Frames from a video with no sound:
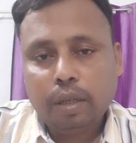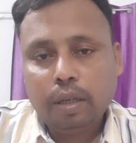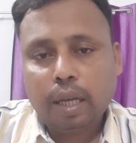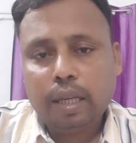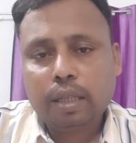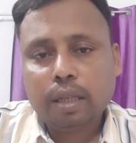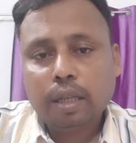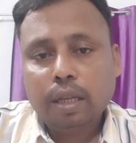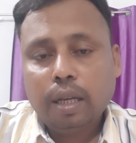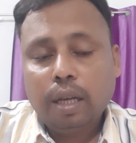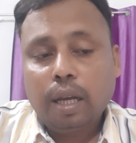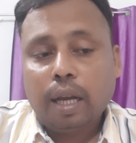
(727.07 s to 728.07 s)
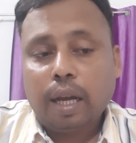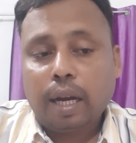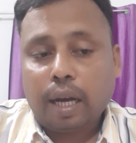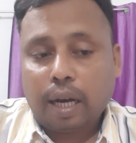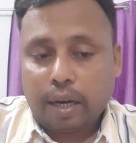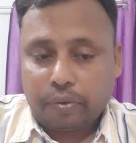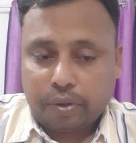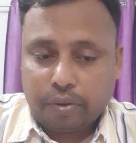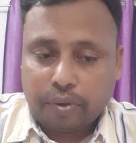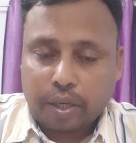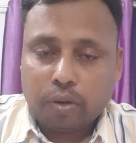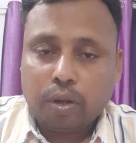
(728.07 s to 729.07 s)
right? And after
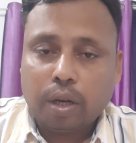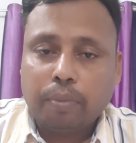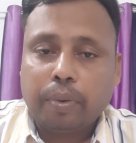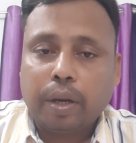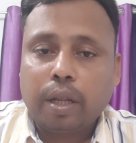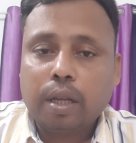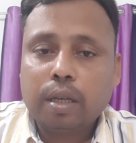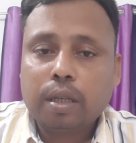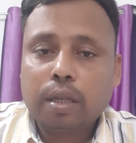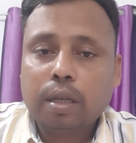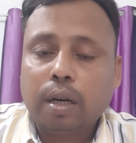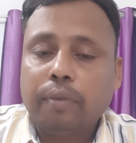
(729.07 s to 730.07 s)
Victorian period,